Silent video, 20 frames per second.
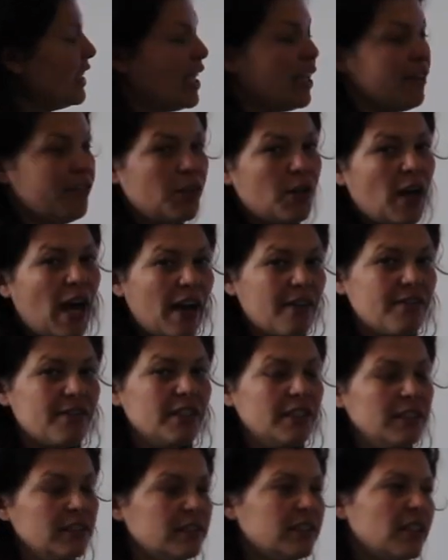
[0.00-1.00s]
If you
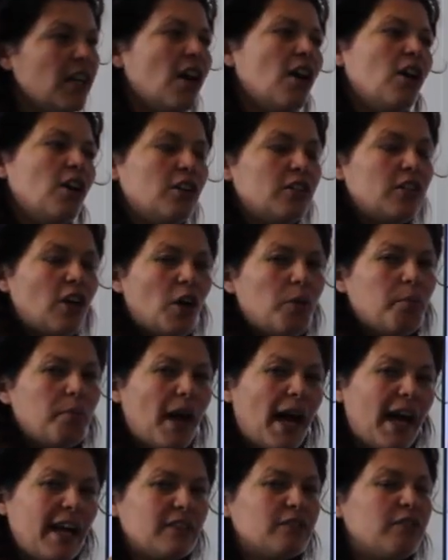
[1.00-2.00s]
haven't, go
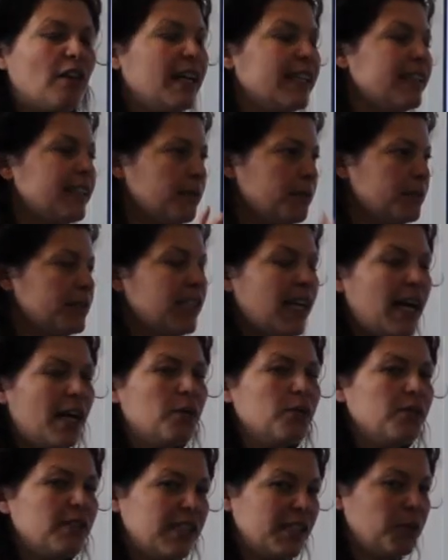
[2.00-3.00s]
back, write them
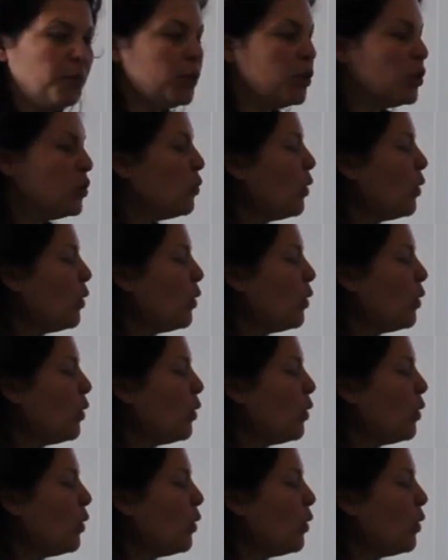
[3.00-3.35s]
down, see which